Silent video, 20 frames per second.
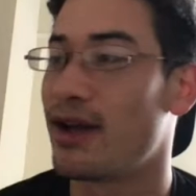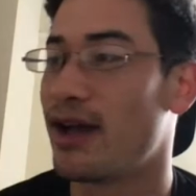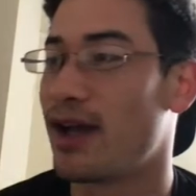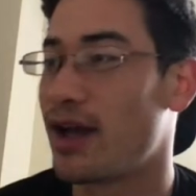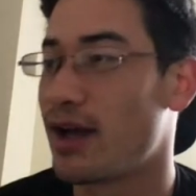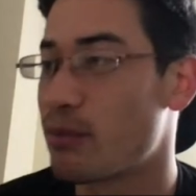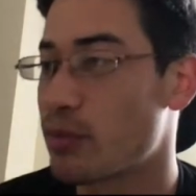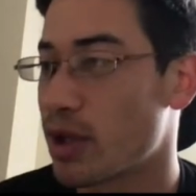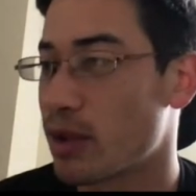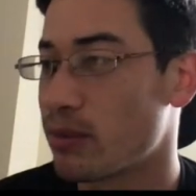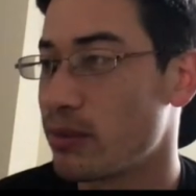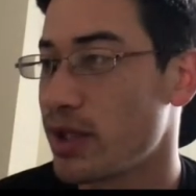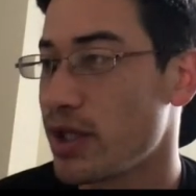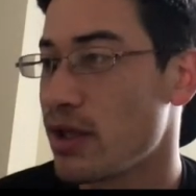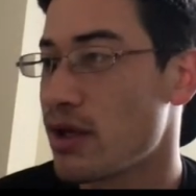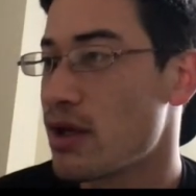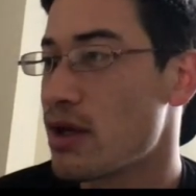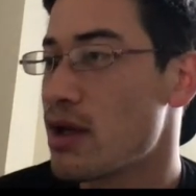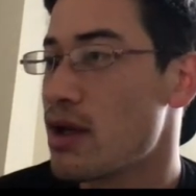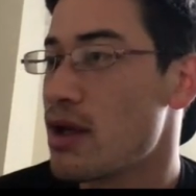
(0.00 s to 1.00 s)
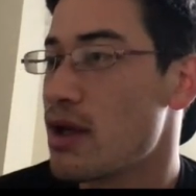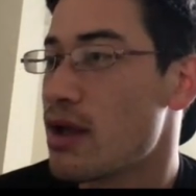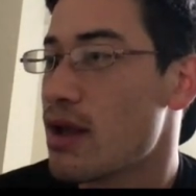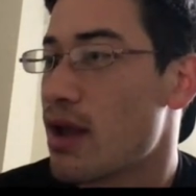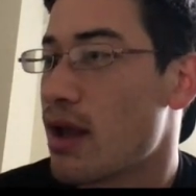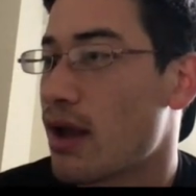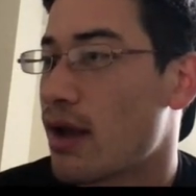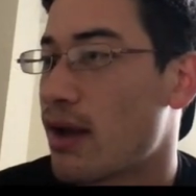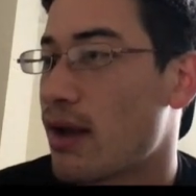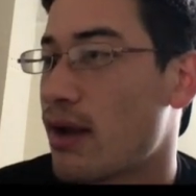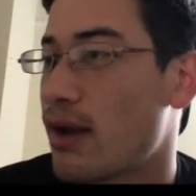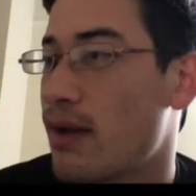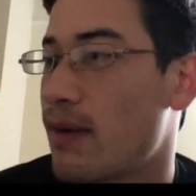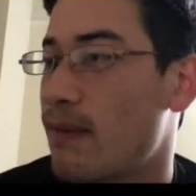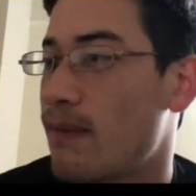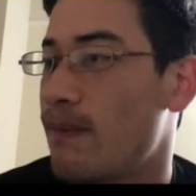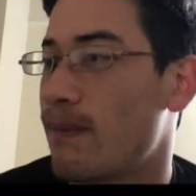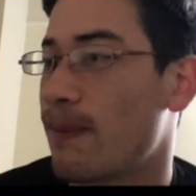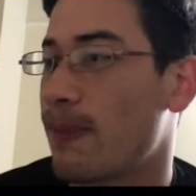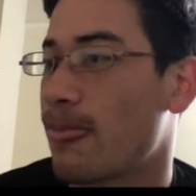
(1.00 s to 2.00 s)
probably.
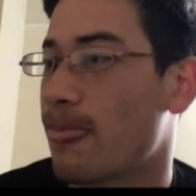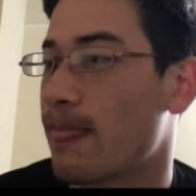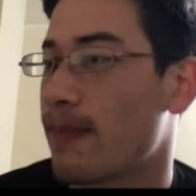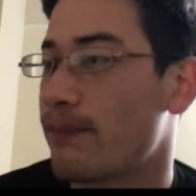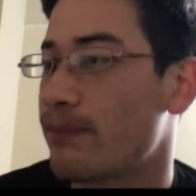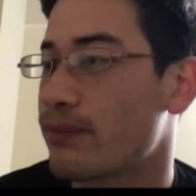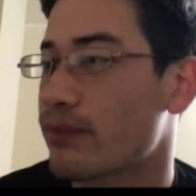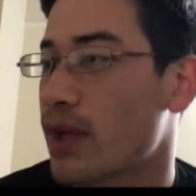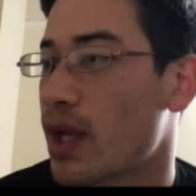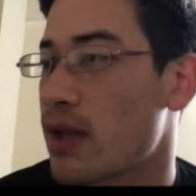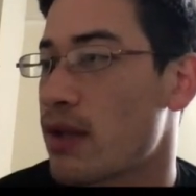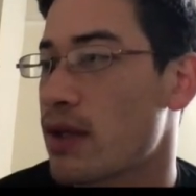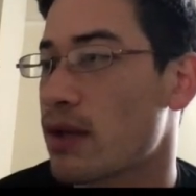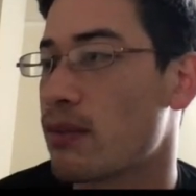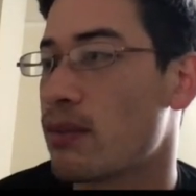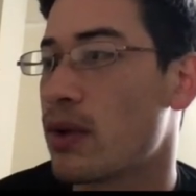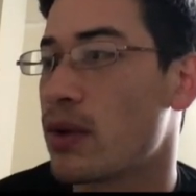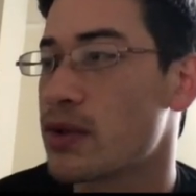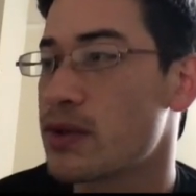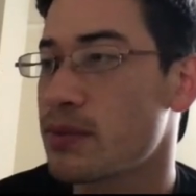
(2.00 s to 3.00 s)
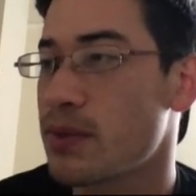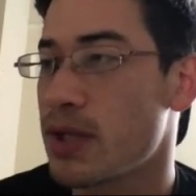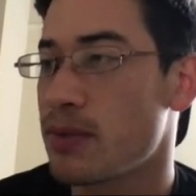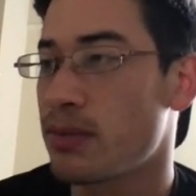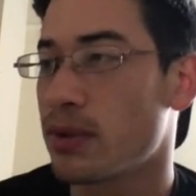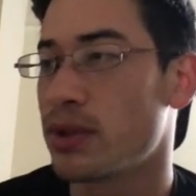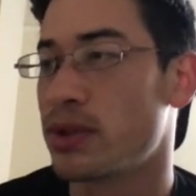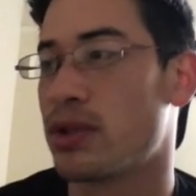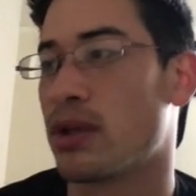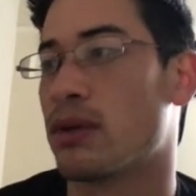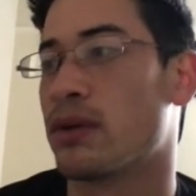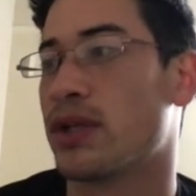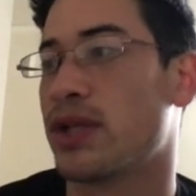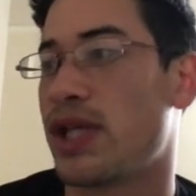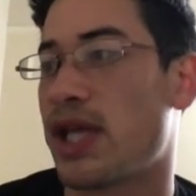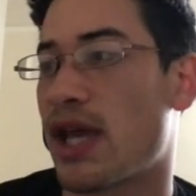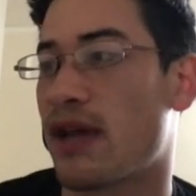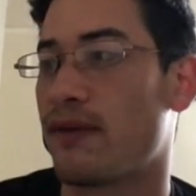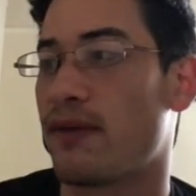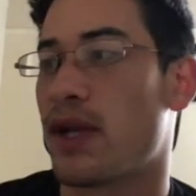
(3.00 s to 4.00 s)
I think most people don't really
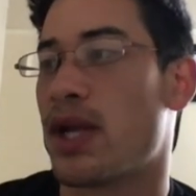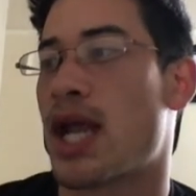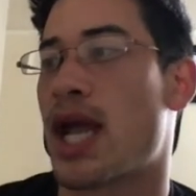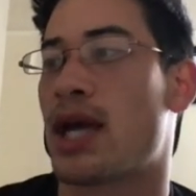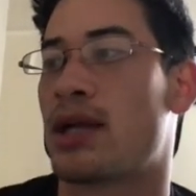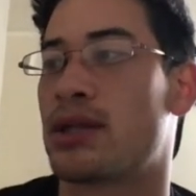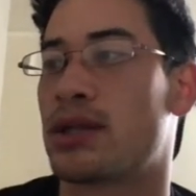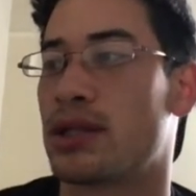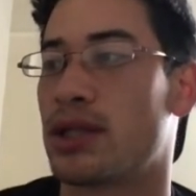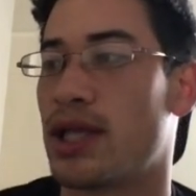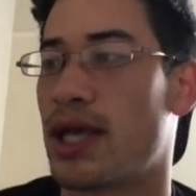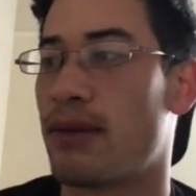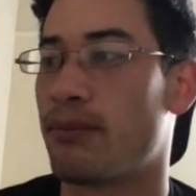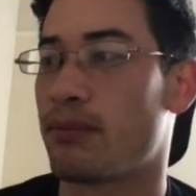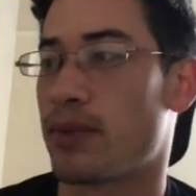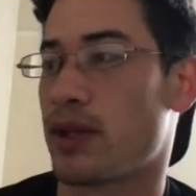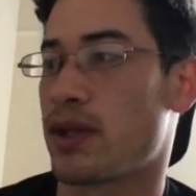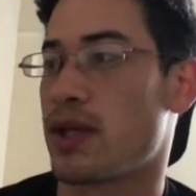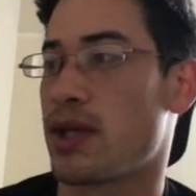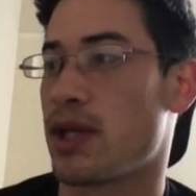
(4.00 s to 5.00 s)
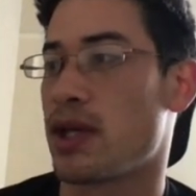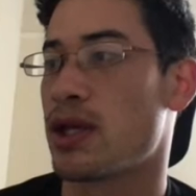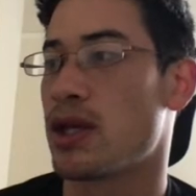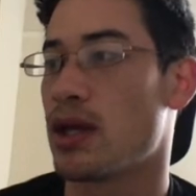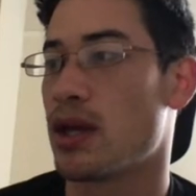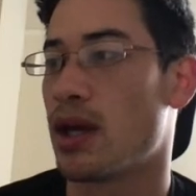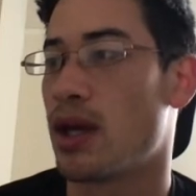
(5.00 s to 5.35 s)
have a natural empathy